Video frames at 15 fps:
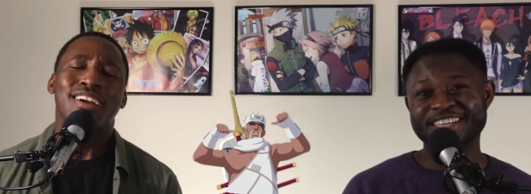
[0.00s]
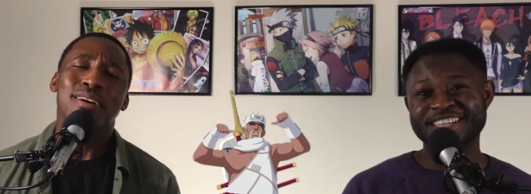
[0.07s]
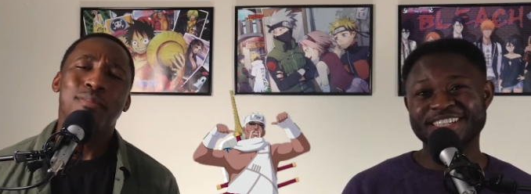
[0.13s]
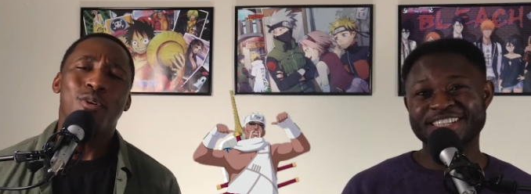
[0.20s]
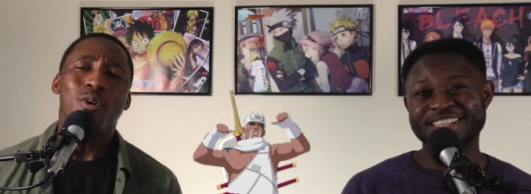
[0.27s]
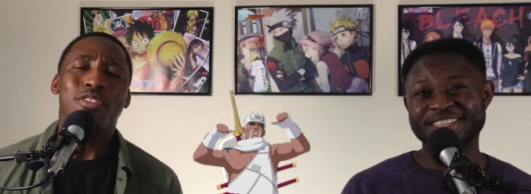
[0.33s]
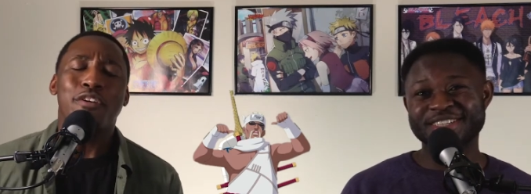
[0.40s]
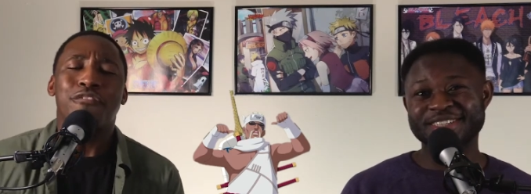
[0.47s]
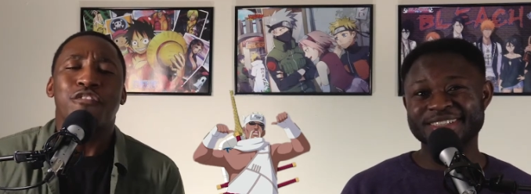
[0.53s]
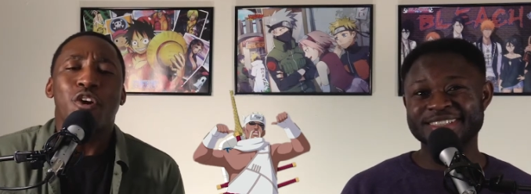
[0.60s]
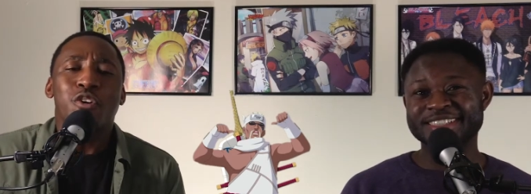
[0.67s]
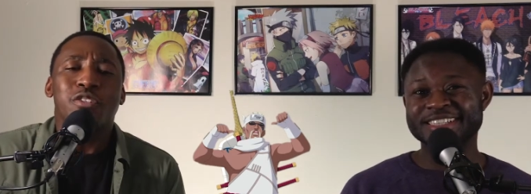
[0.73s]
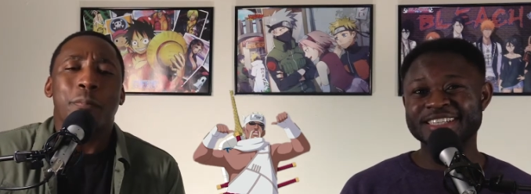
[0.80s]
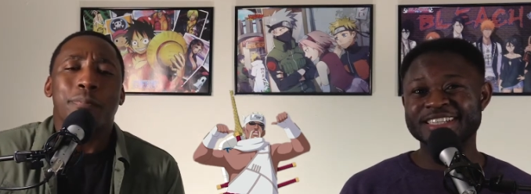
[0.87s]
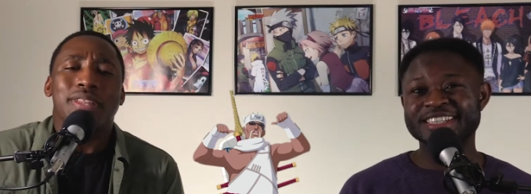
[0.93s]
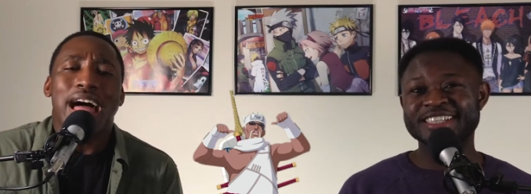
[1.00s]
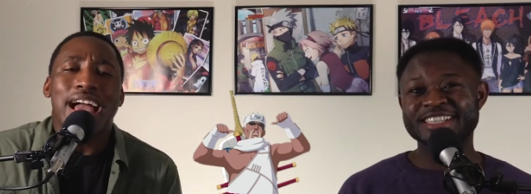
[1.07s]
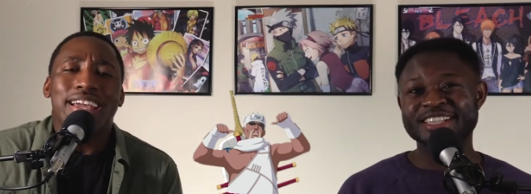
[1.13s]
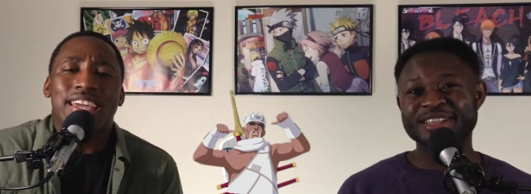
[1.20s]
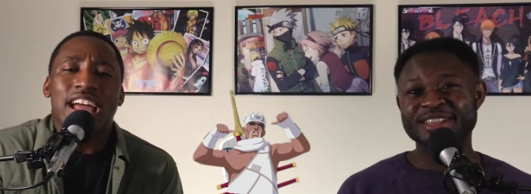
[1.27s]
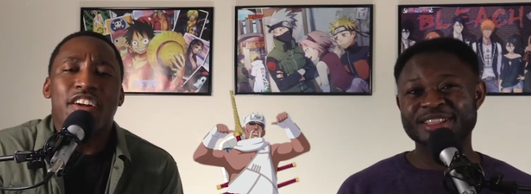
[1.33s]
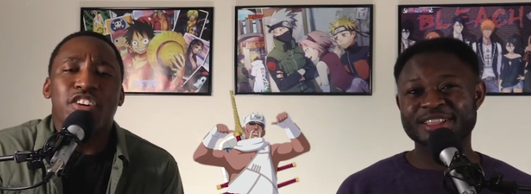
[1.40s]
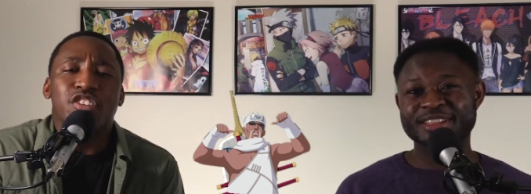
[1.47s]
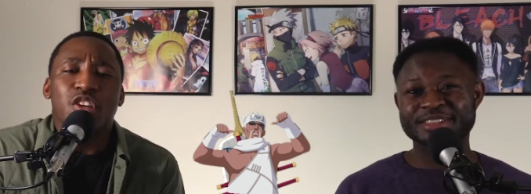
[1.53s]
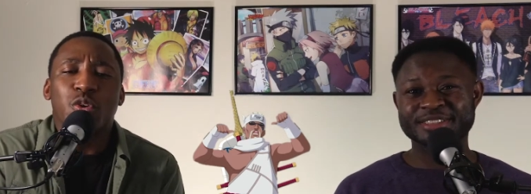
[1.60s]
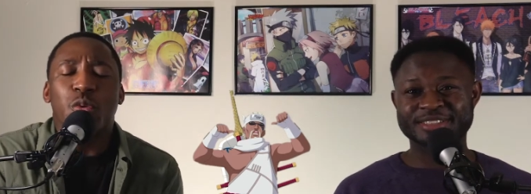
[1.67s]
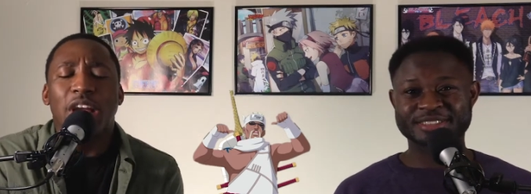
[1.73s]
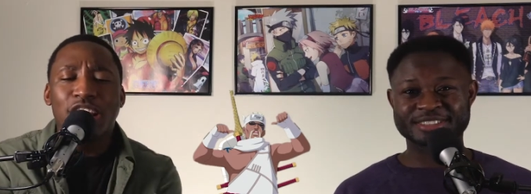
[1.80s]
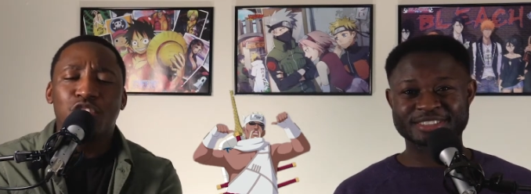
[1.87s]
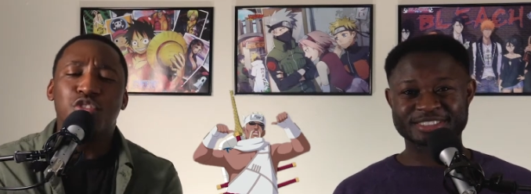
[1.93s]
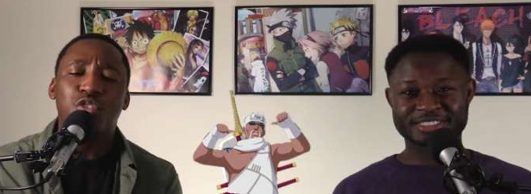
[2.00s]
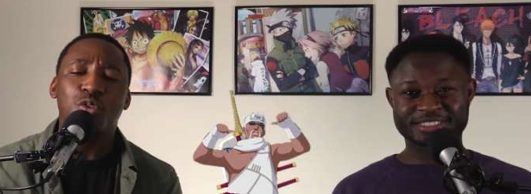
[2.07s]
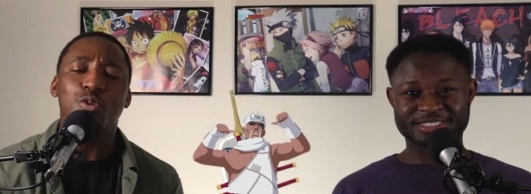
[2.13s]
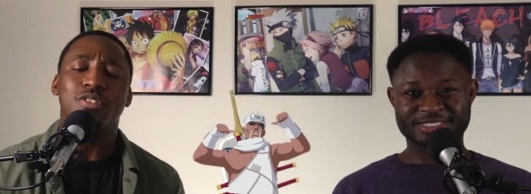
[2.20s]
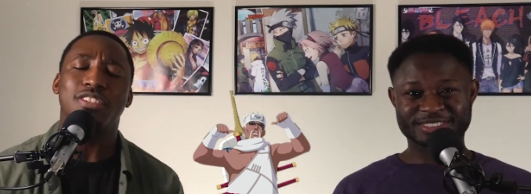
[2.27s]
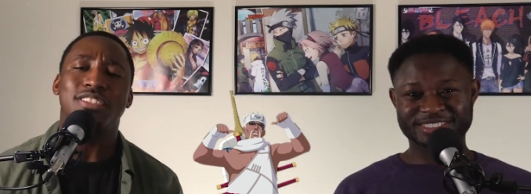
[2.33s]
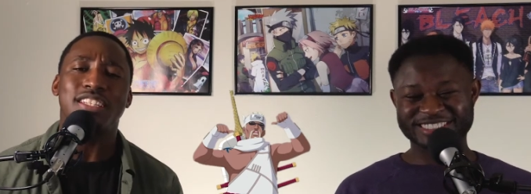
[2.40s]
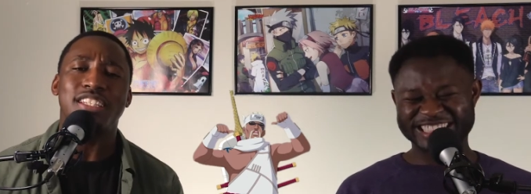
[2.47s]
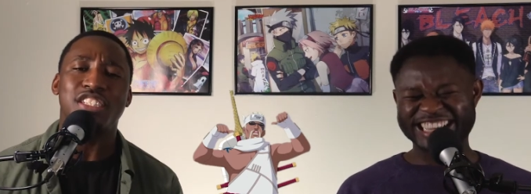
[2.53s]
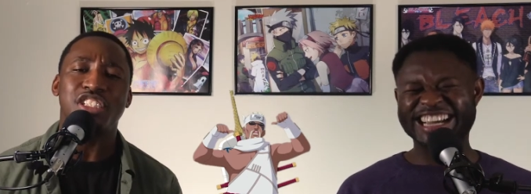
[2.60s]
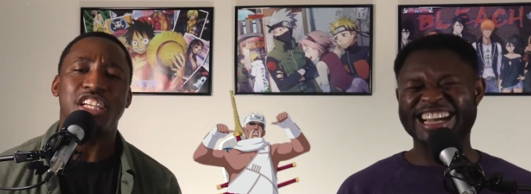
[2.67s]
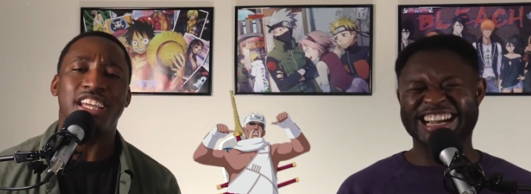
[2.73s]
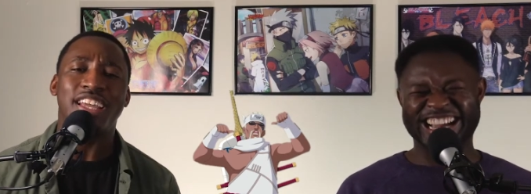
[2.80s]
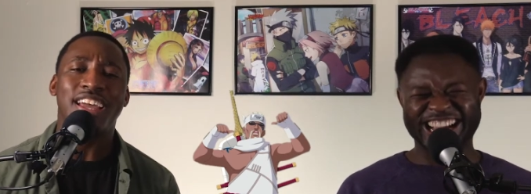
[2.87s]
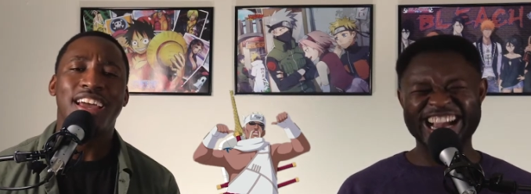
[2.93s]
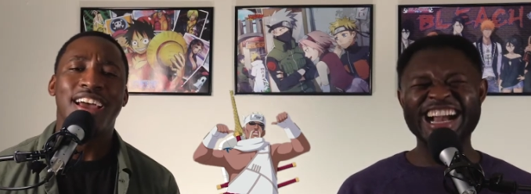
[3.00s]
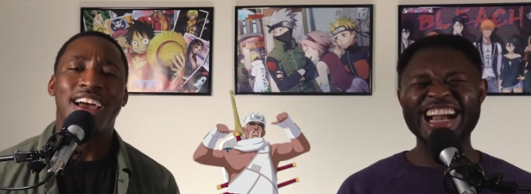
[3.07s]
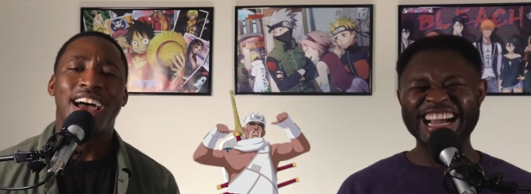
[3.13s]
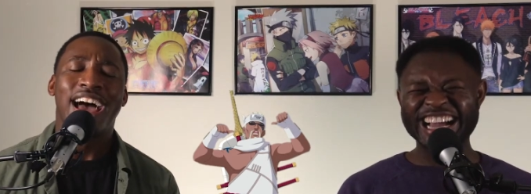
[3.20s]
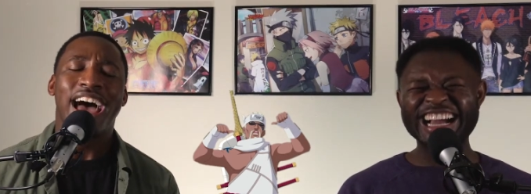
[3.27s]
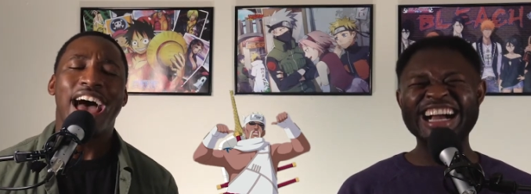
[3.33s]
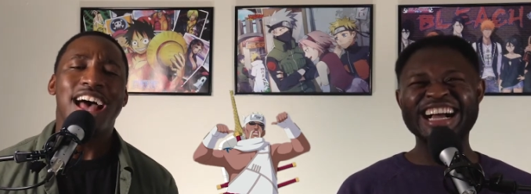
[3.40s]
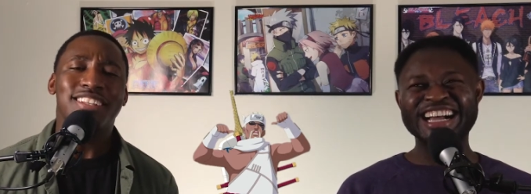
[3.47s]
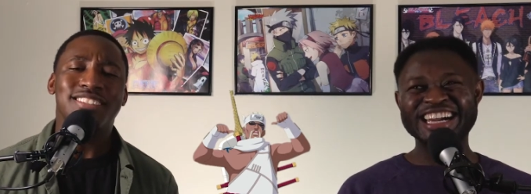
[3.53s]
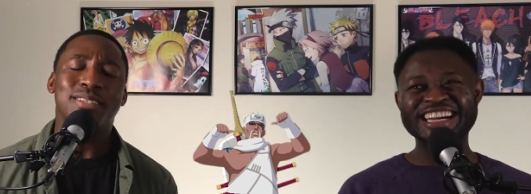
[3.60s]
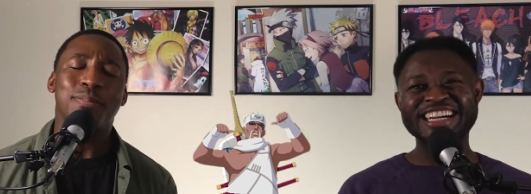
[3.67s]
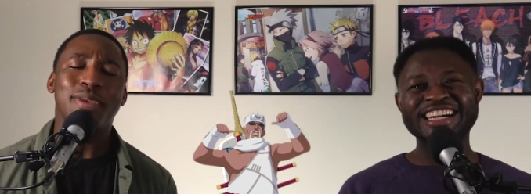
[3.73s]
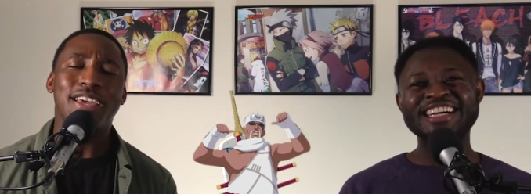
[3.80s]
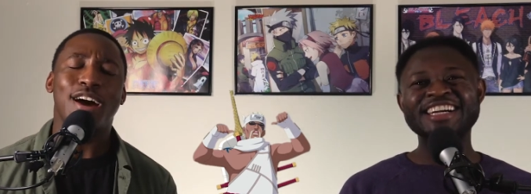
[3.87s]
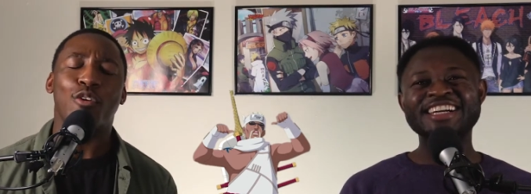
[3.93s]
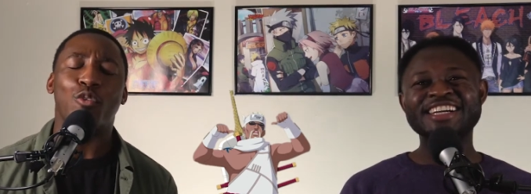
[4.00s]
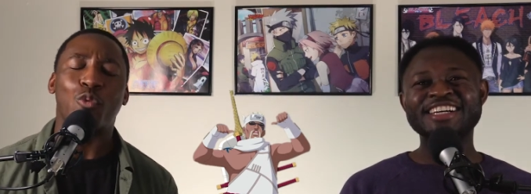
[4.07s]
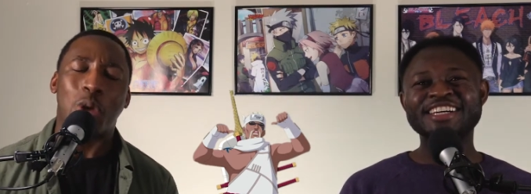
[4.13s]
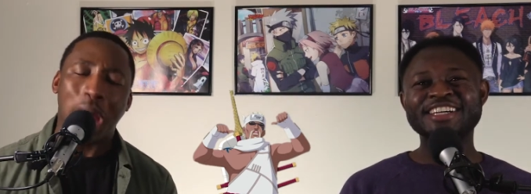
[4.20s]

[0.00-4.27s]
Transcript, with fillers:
Speaker 1: come on the first black character you introduce into the shit has to be a